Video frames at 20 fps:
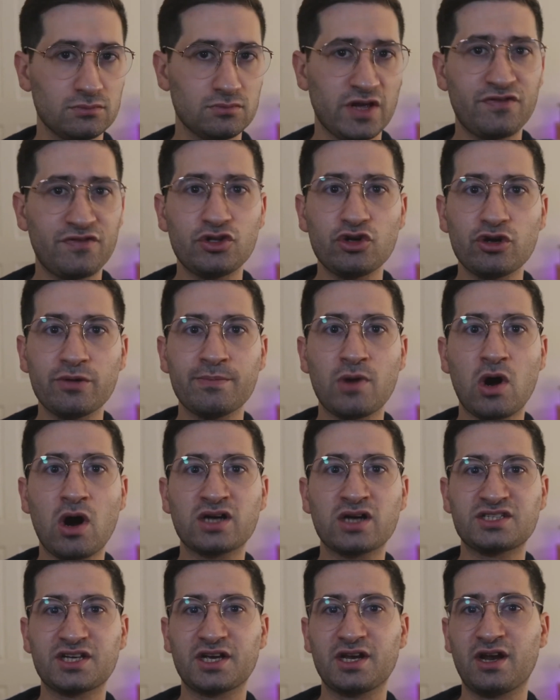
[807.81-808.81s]
If you're doing
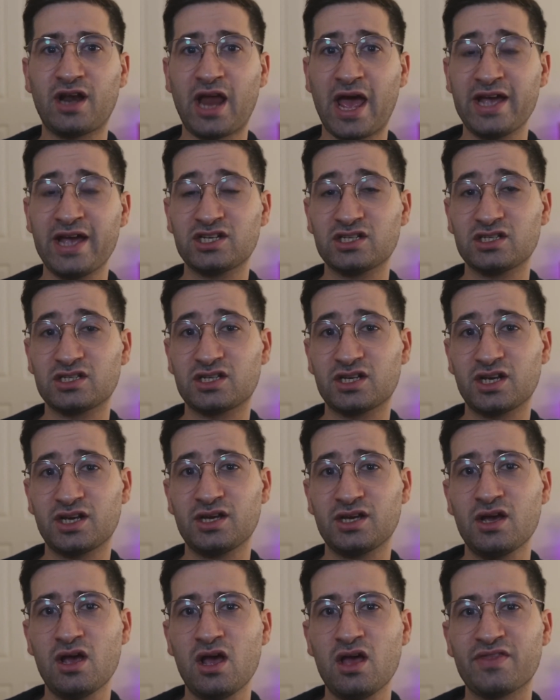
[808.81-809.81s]
marketing in an
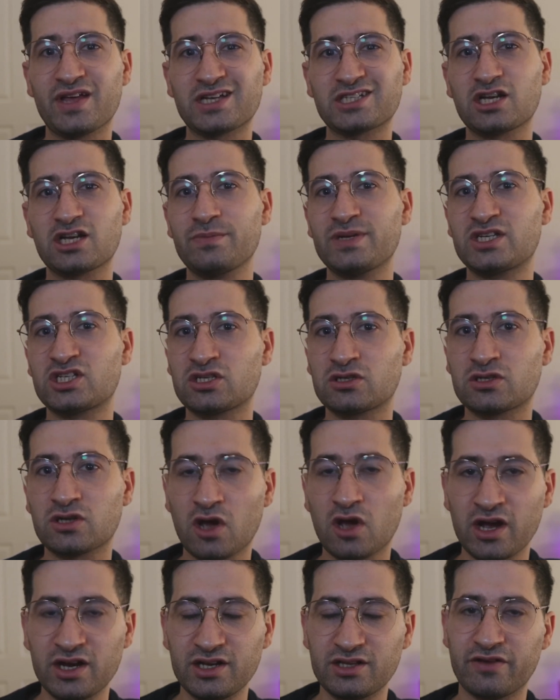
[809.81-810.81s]
agency, that's going to be
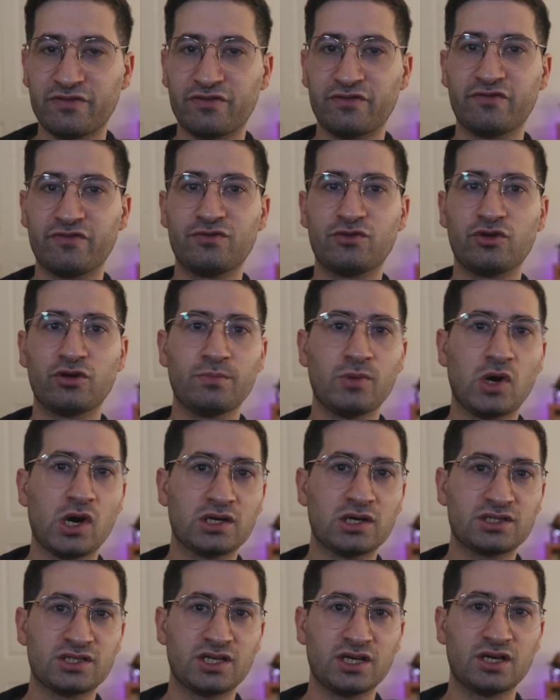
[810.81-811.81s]
slightly different from doing
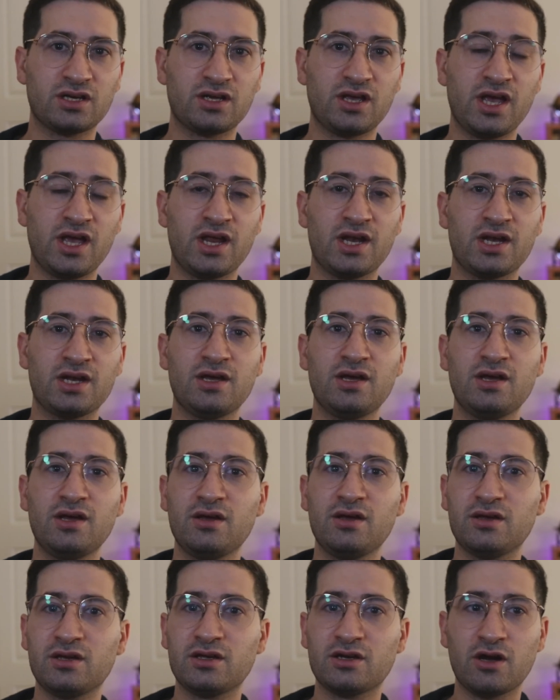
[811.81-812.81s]
marketing in
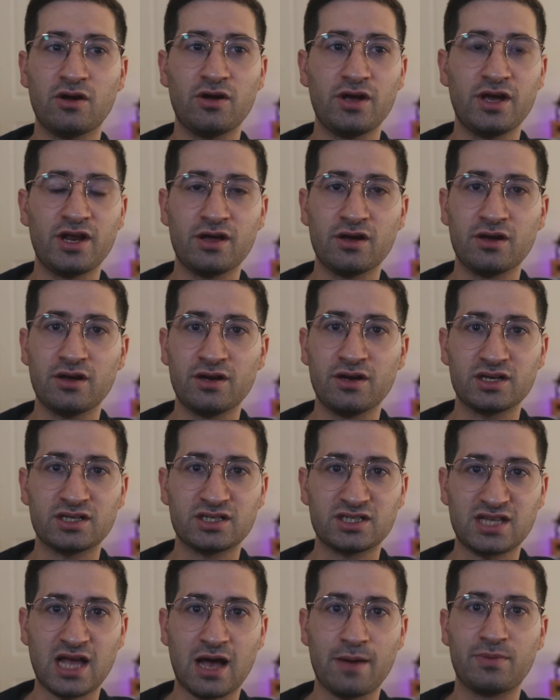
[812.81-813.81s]
an
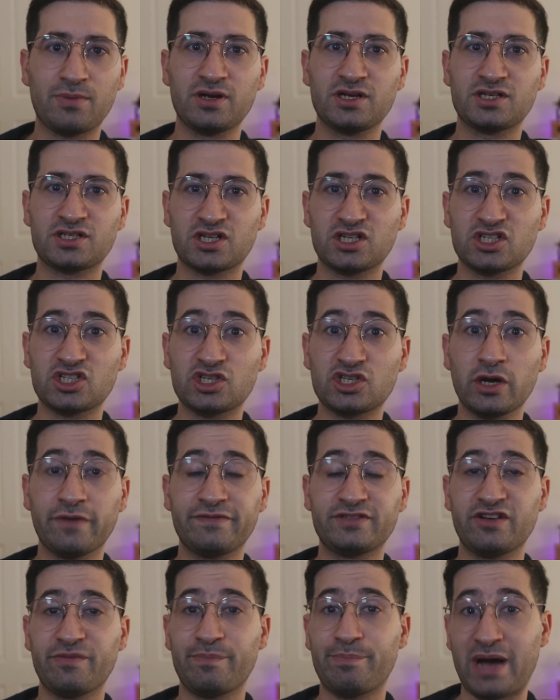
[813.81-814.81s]
established
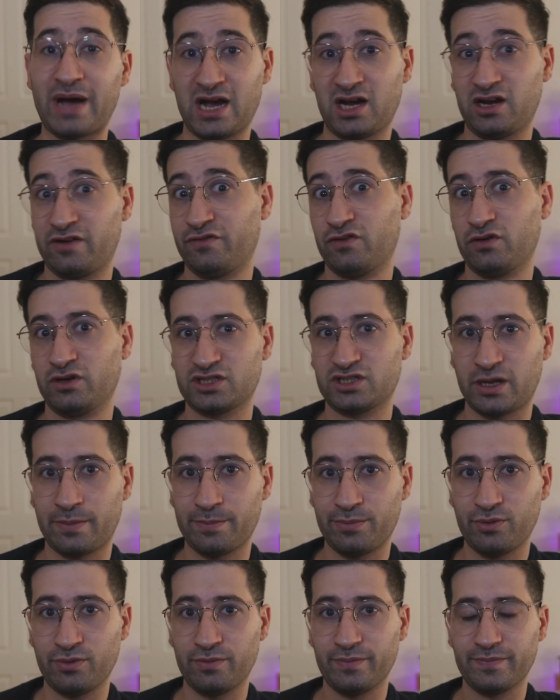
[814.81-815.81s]
conservative bank, for
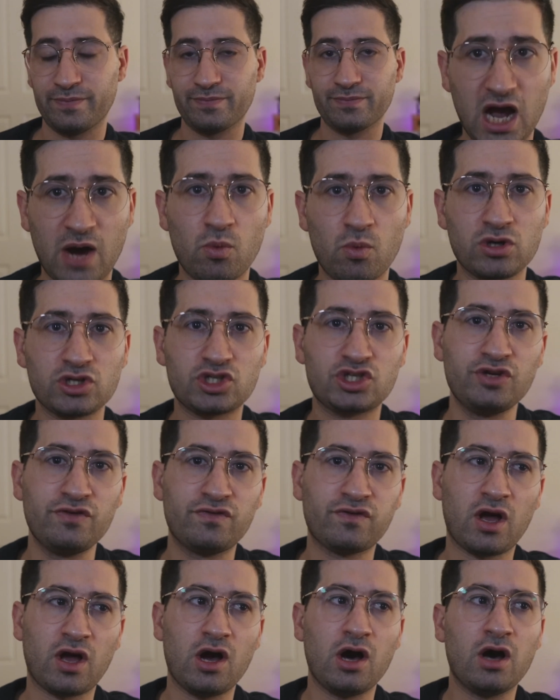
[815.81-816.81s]
example. And once
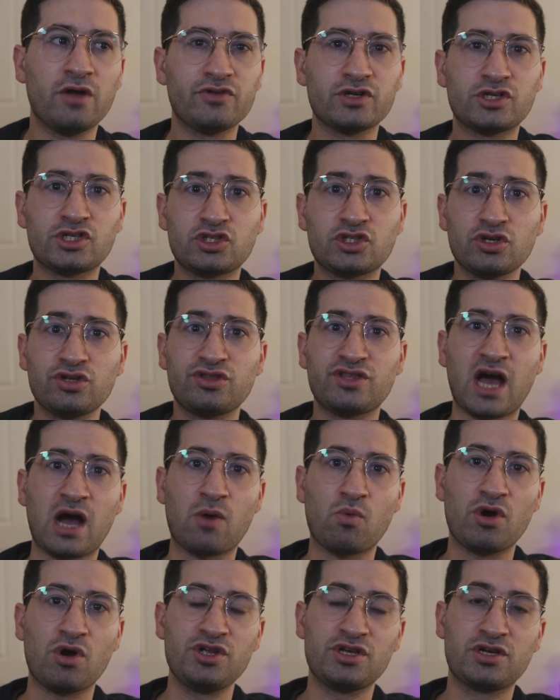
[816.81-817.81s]
you've understood
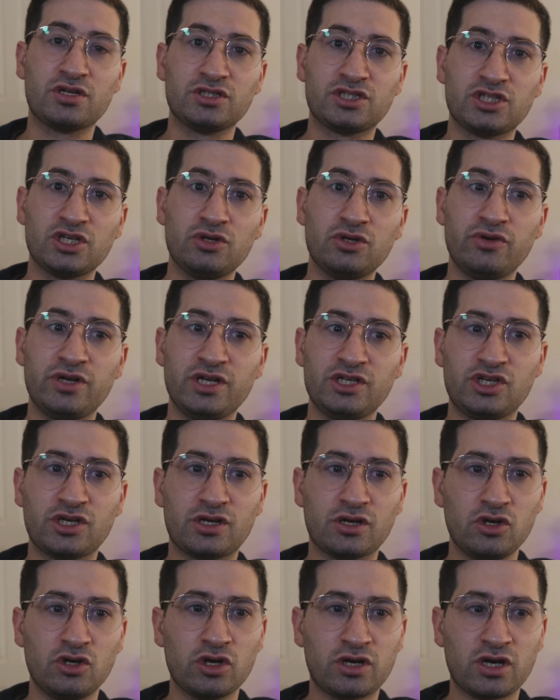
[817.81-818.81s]
that, what you can do is you
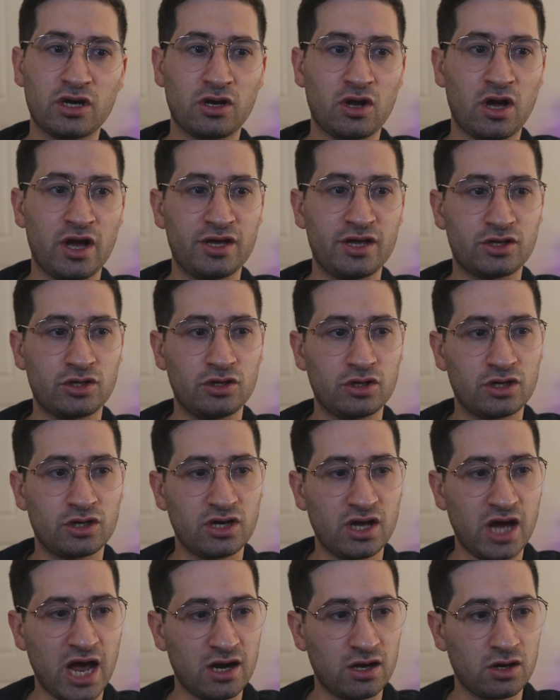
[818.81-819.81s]
can look at you
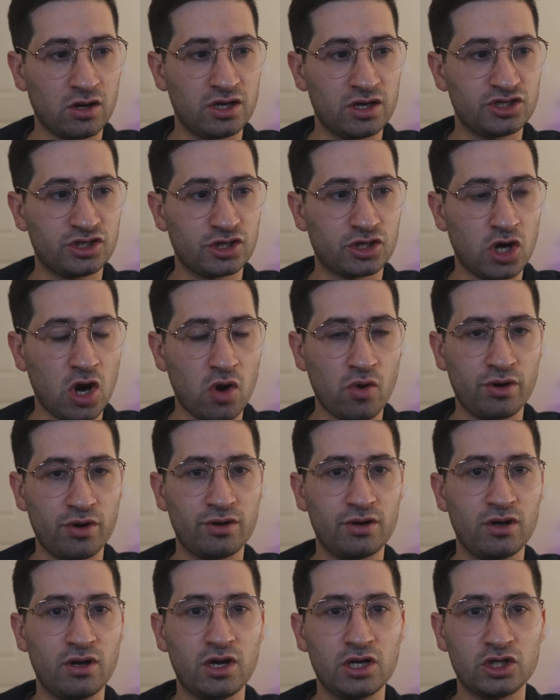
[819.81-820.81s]
can analyze your
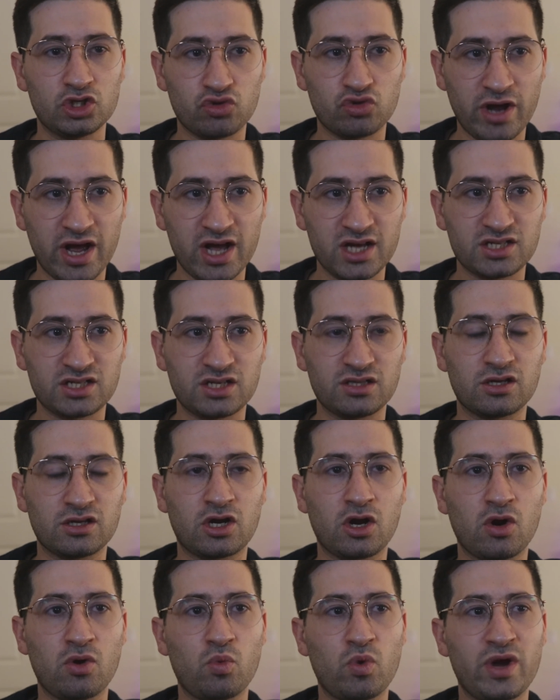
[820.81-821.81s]
current dress and the
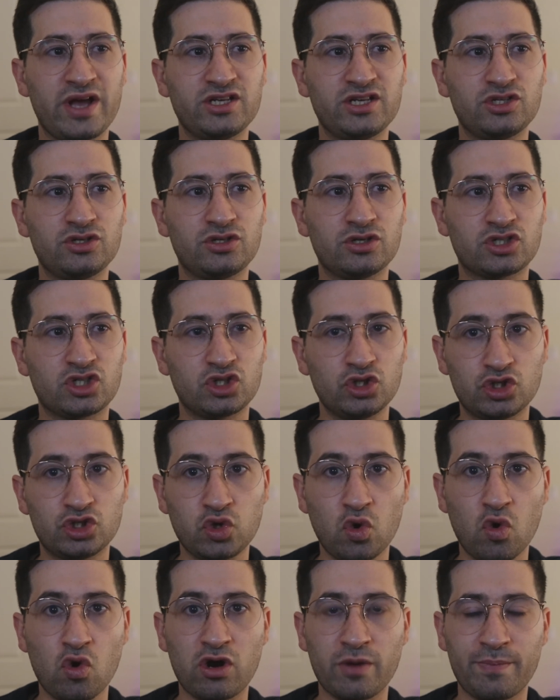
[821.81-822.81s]
current ways you
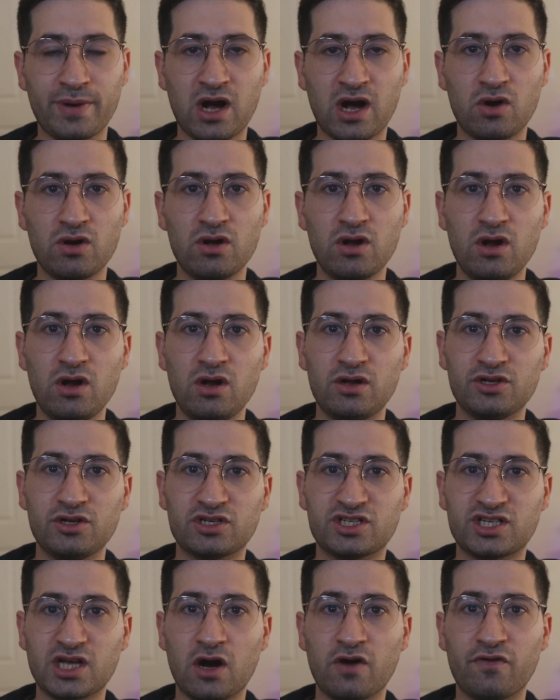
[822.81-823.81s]
talk about
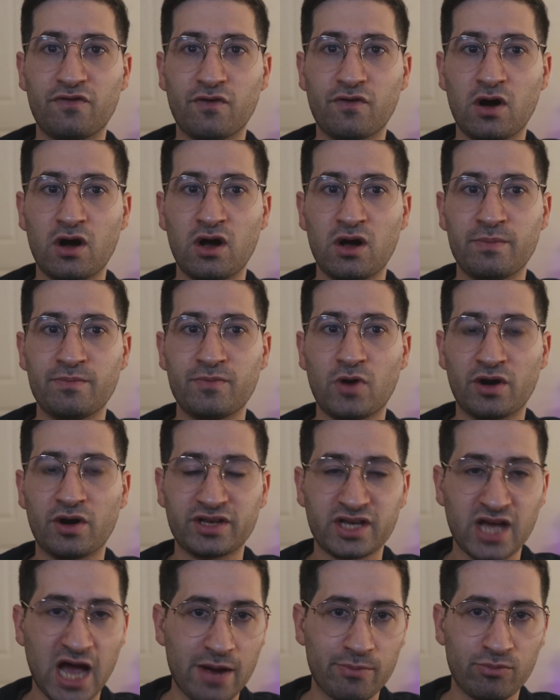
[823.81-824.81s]
yourself
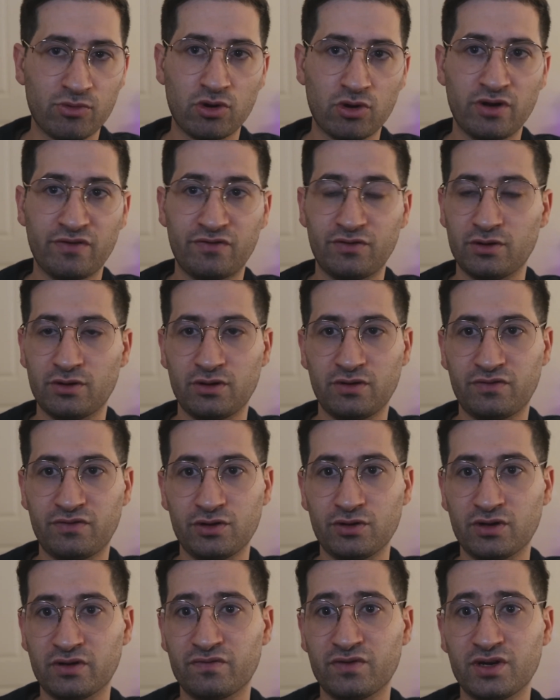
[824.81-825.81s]
on camera if you're
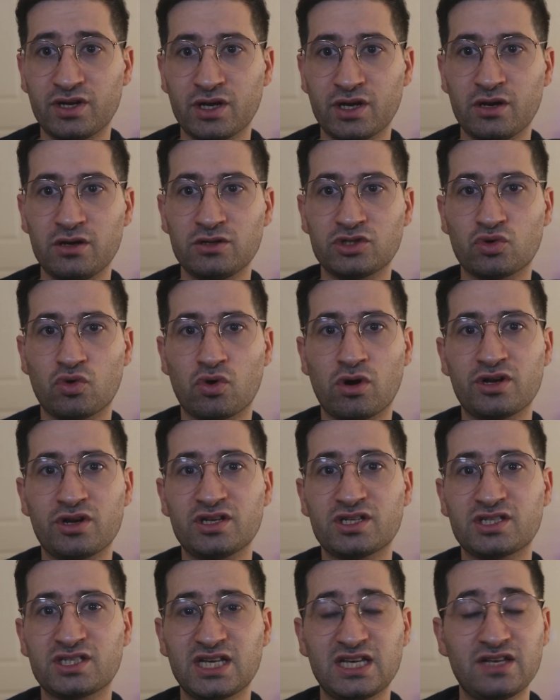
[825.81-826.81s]
doing videos, or on
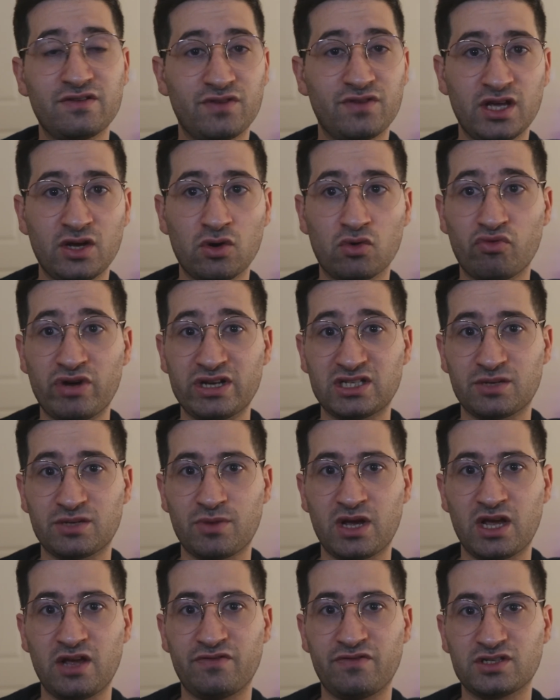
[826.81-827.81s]
your CV or
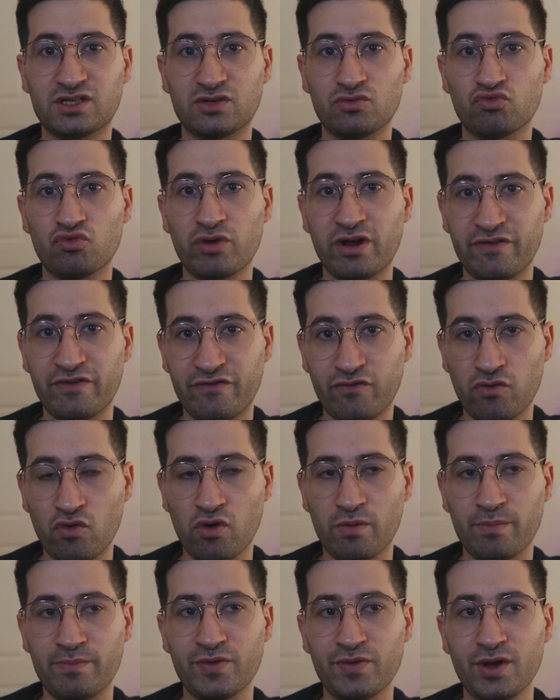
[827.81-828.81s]
resume if it's in written
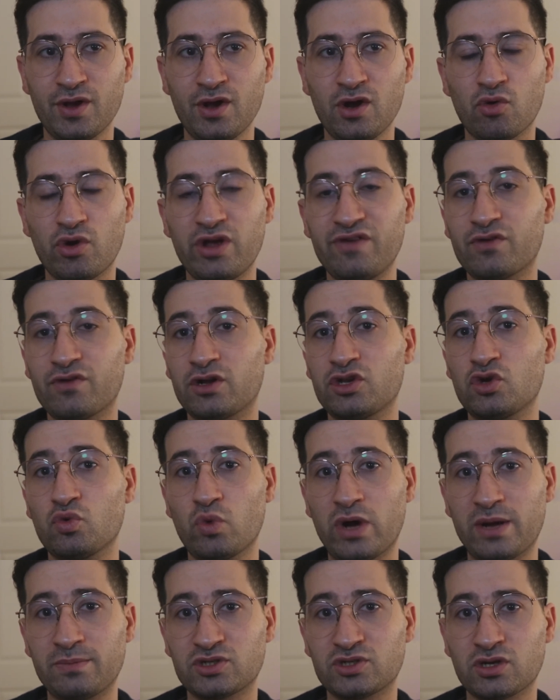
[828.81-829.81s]
form, or even on your
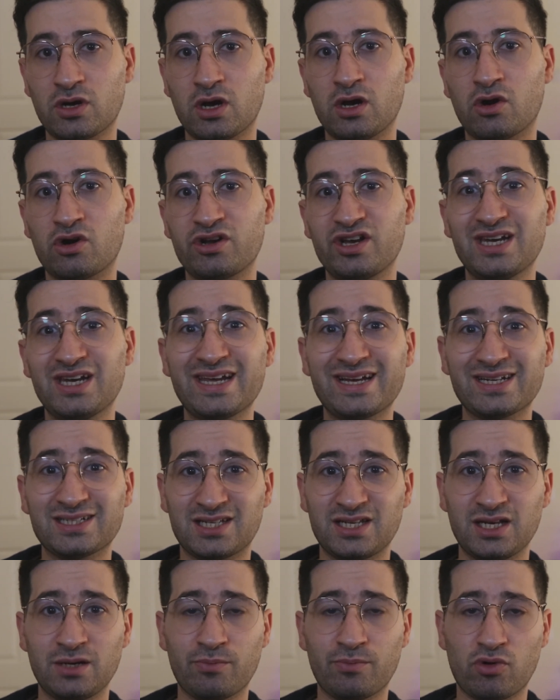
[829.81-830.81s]
website, on your
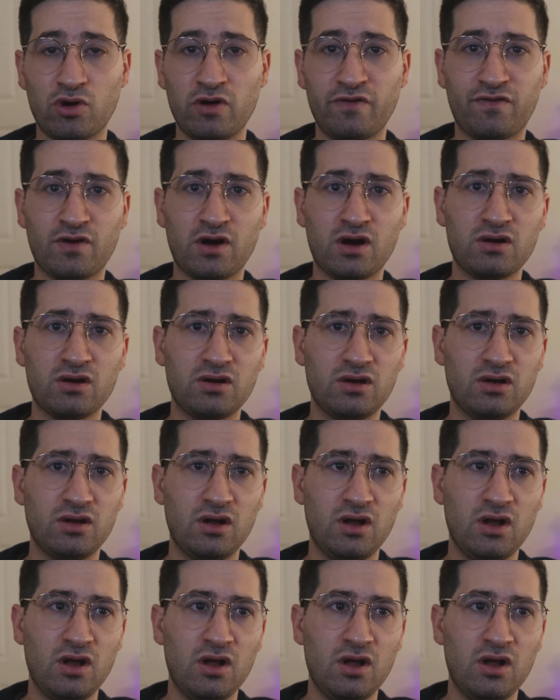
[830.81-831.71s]
LinkedIn profile.